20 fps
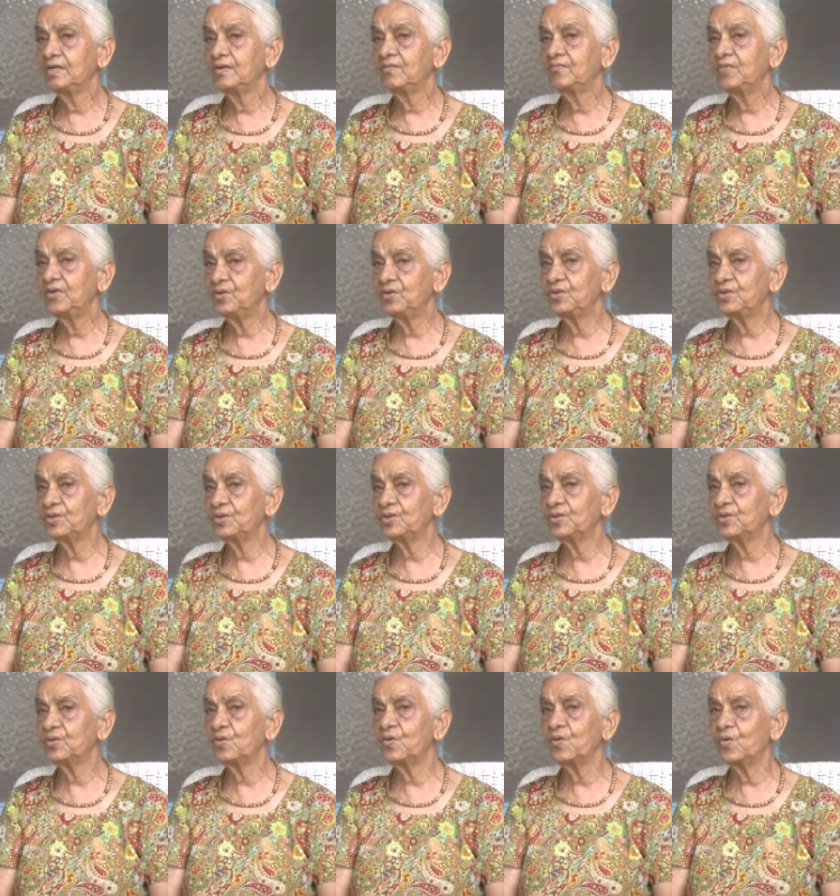we used to
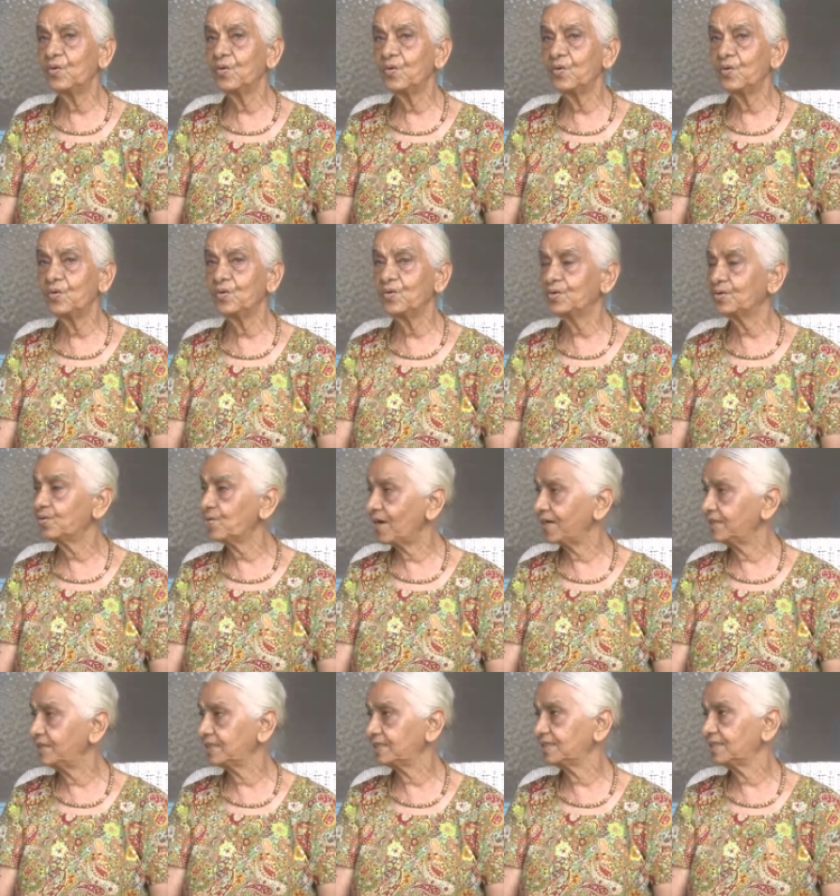go
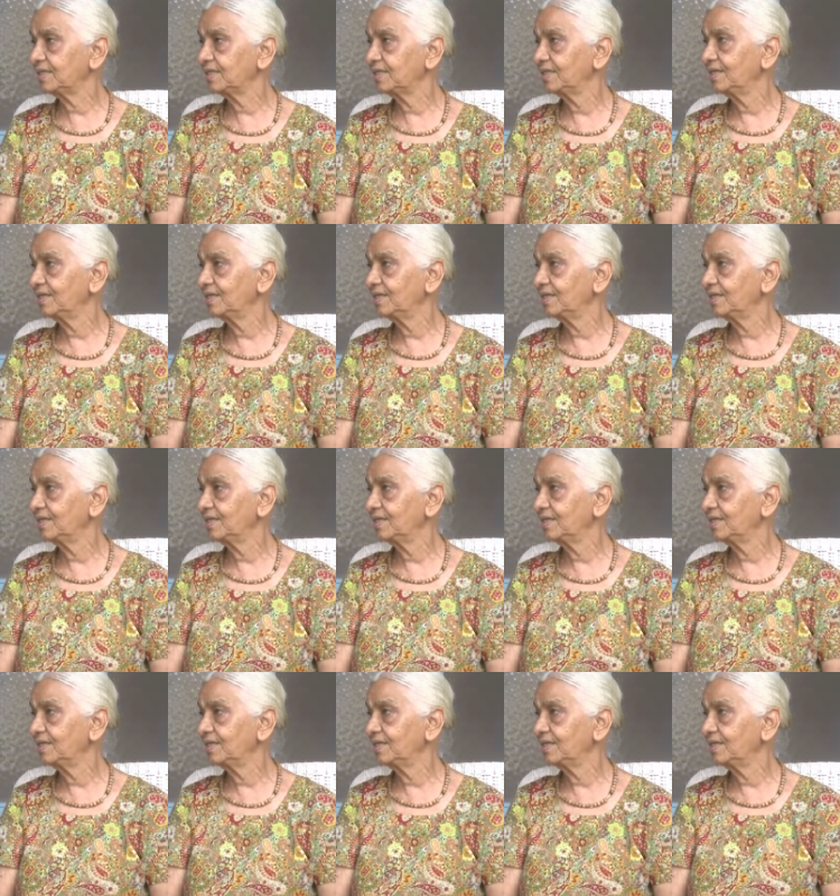twice.